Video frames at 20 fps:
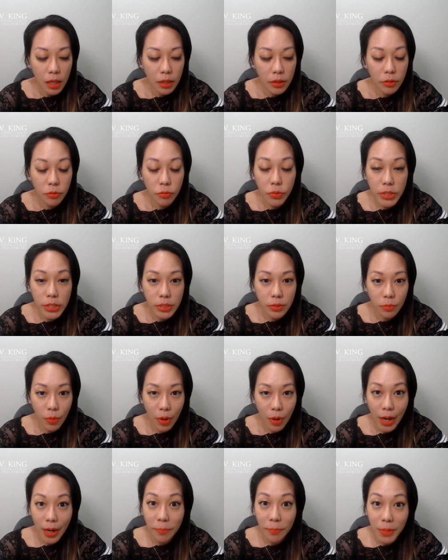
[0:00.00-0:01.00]
The reason
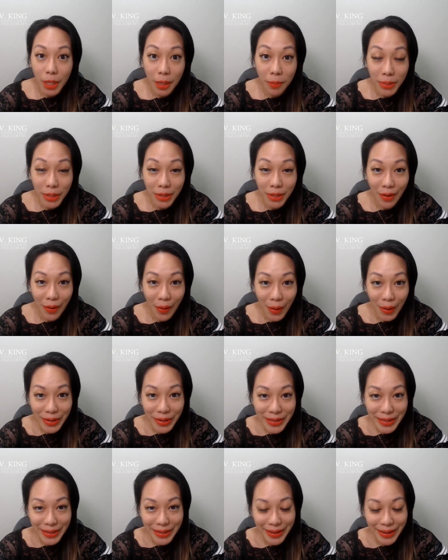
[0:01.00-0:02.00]
why I'm coming on
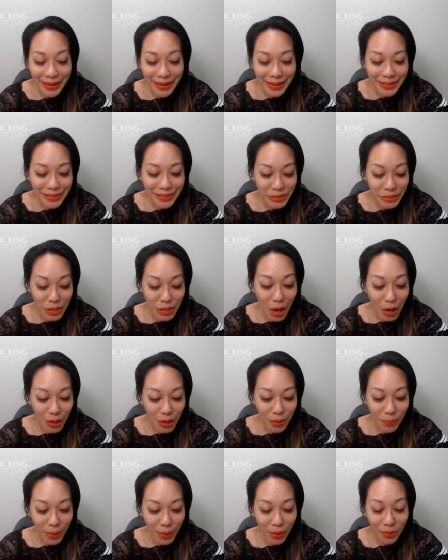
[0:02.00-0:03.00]
here to talk
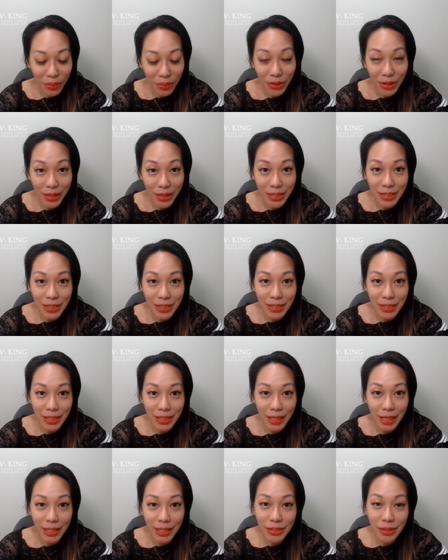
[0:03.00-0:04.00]
about this
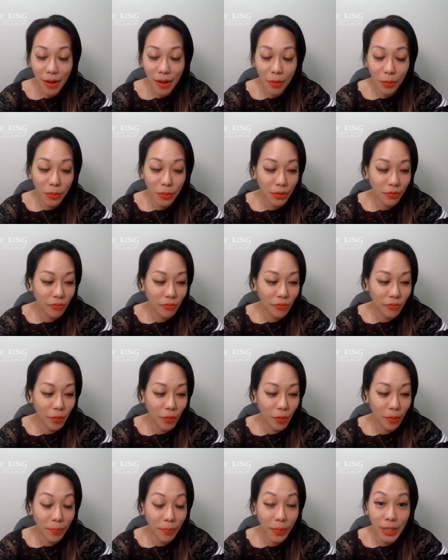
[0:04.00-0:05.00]
is not only
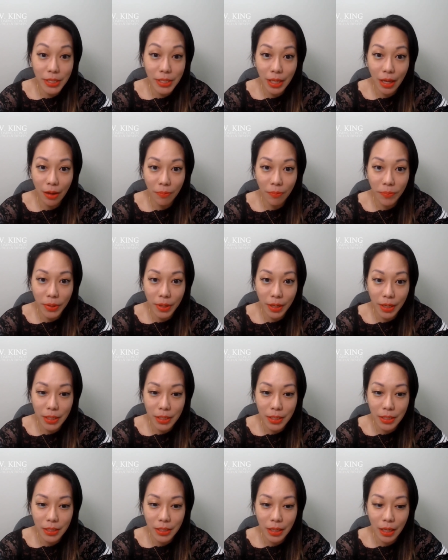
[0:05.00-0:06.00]
for myself,
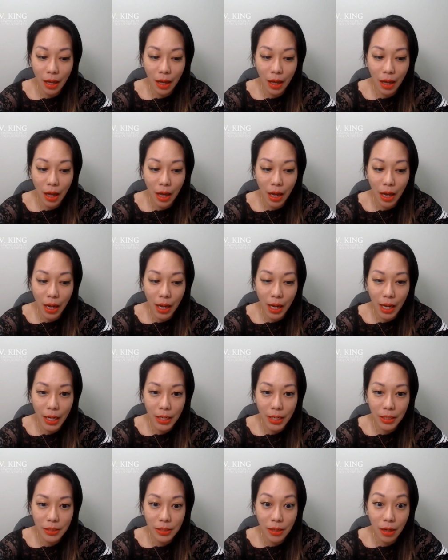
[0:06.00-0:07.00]
because
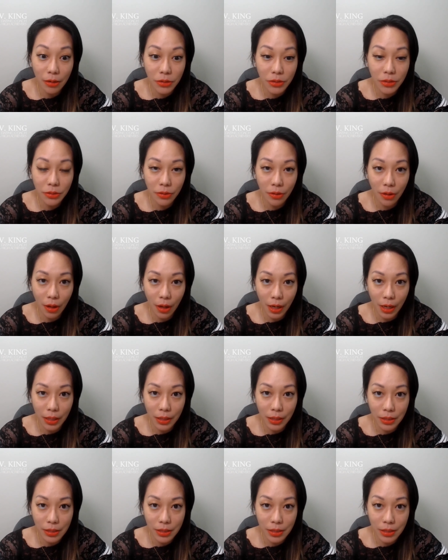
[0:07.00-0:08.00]
I talk to
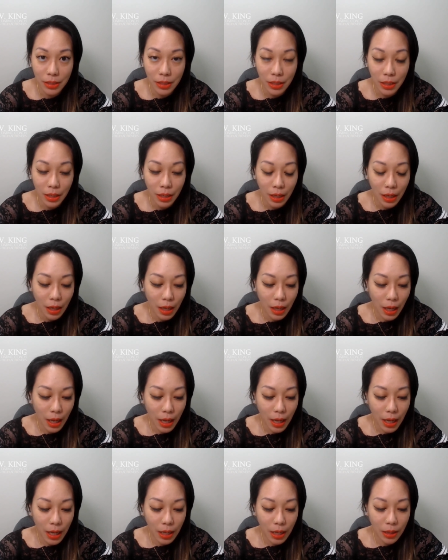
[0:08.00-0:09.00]
clients,
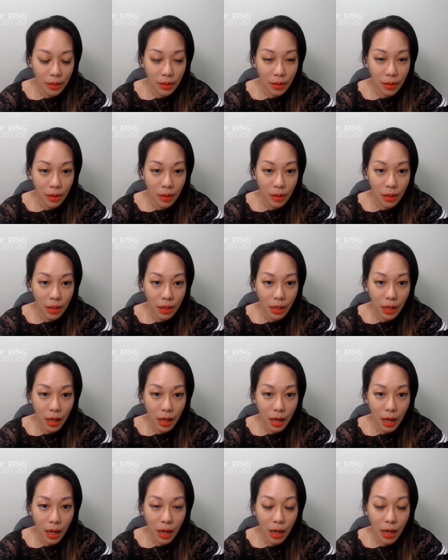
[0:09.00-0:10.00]
and
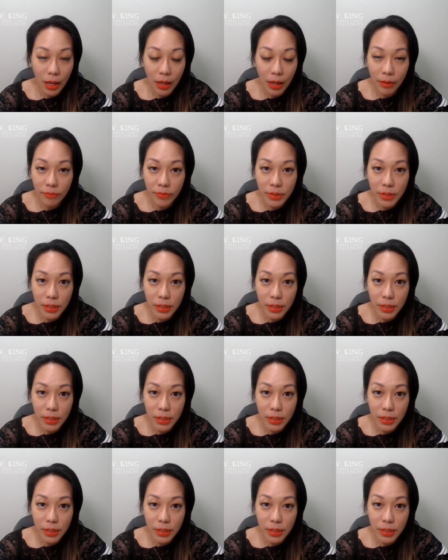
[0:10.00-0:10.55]
I have